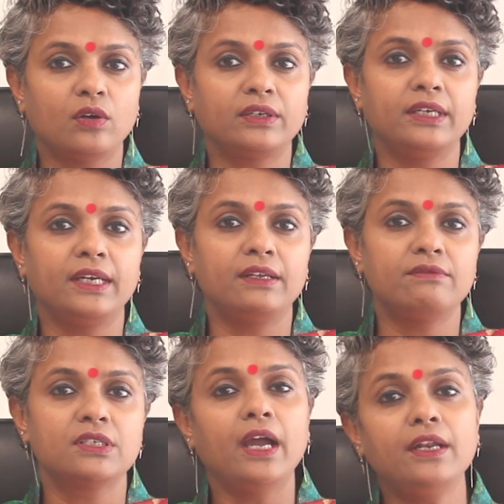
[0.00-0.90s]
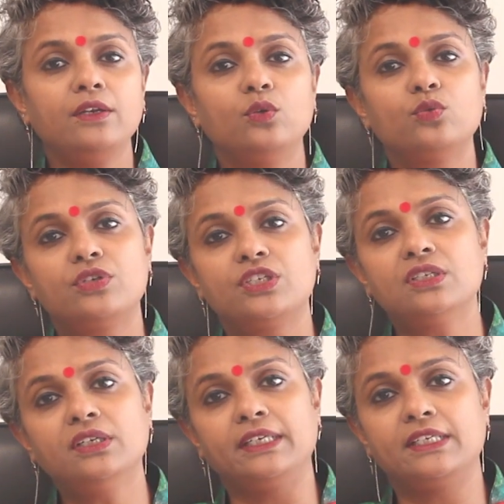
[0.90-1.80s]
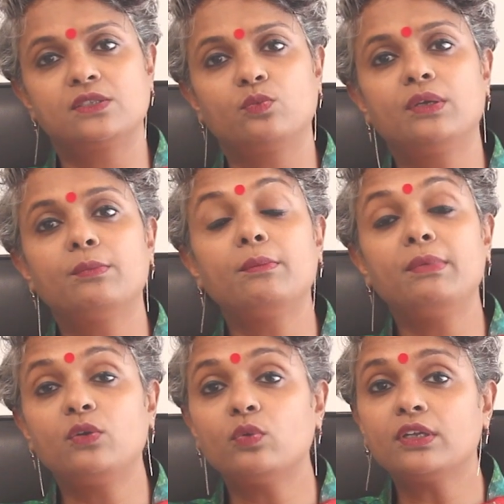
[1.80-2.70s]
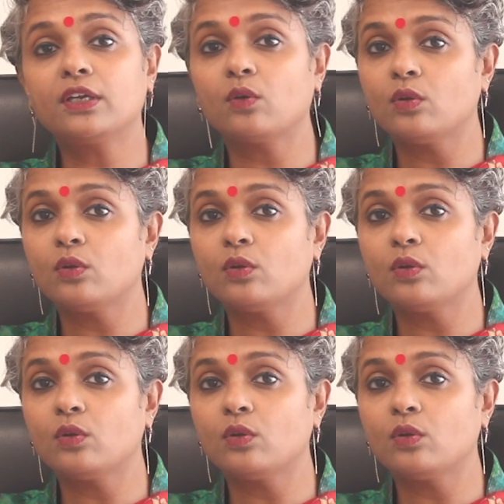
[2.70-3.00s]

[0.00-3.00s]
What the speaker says: alternatives, and nutritional yeast. Vitamin B12 can